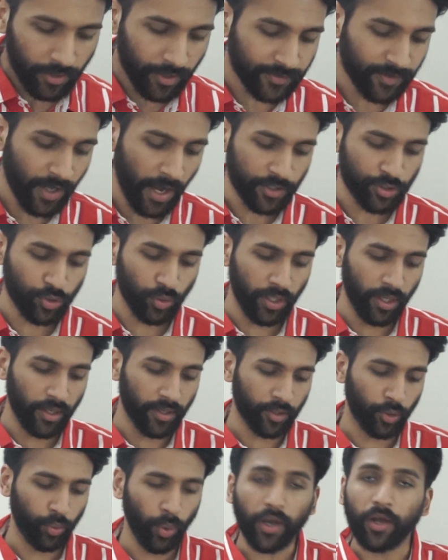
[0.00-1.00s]
There's actually
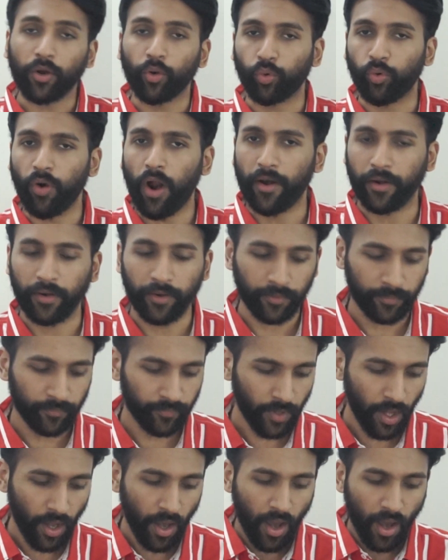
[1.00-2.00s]
a quick run.
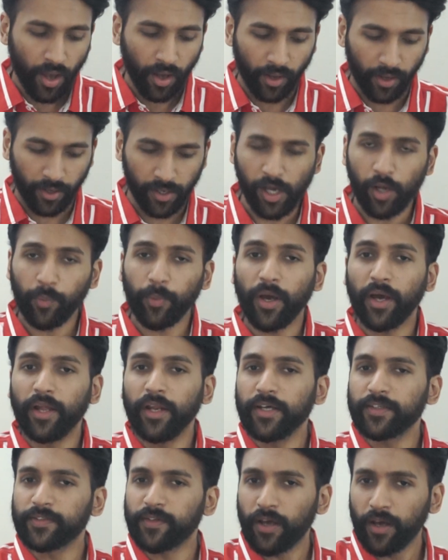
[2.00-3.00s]

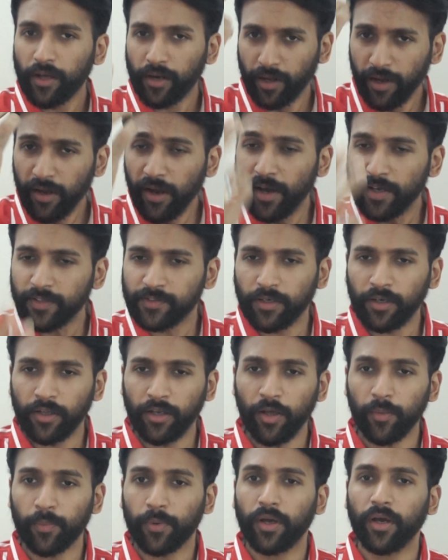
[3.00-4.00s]
Gapani sari
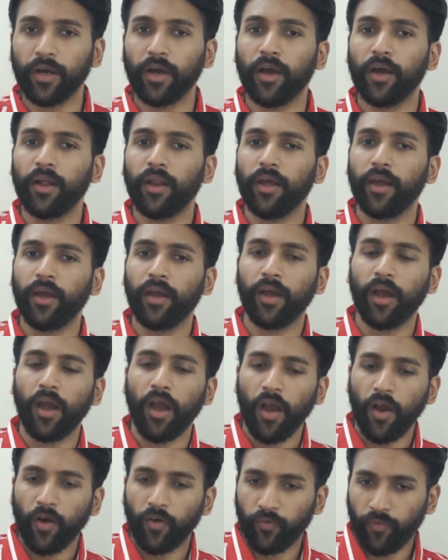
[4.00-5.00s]
sari pagari
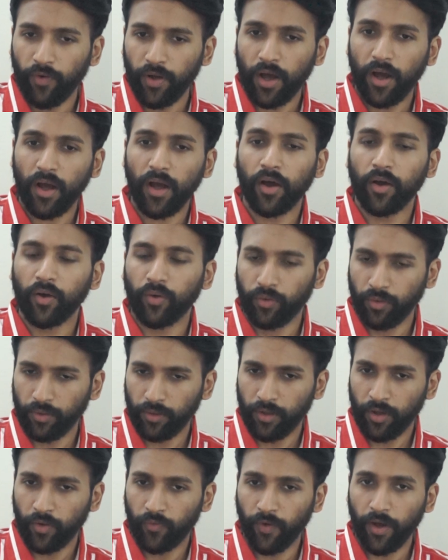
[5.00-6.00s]
va
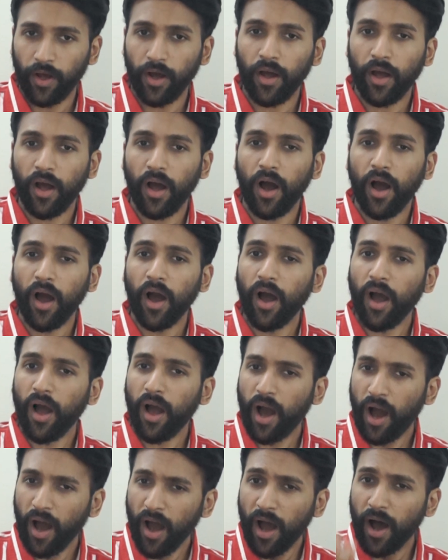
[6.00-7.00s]

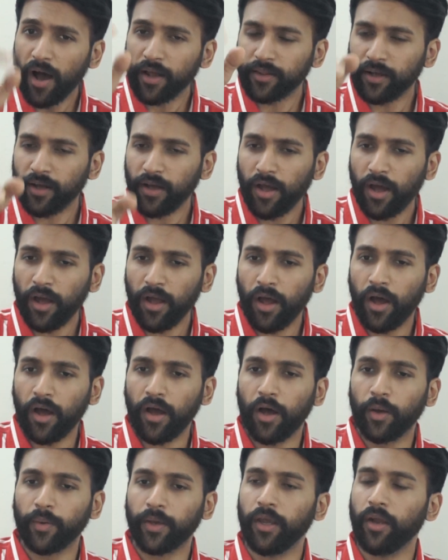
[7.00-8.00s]
va
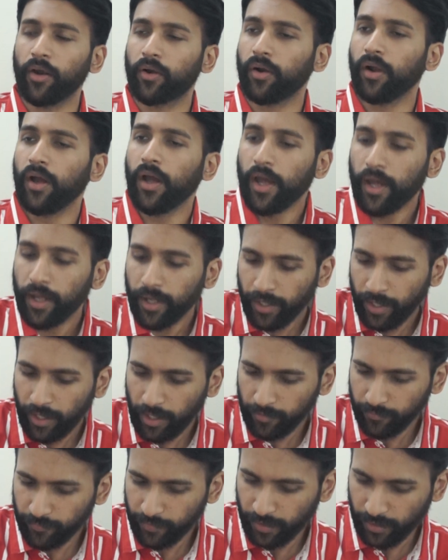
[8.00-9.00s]
ta. Here,
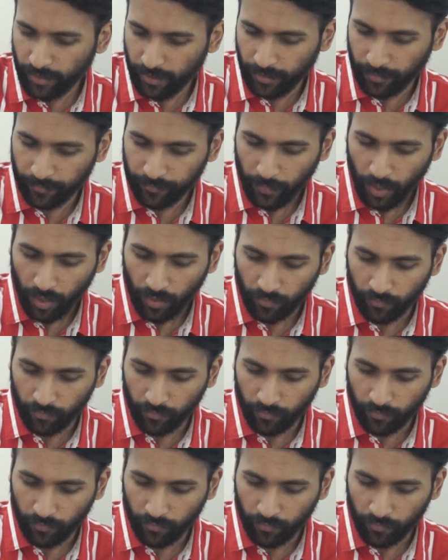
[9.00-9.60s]
give a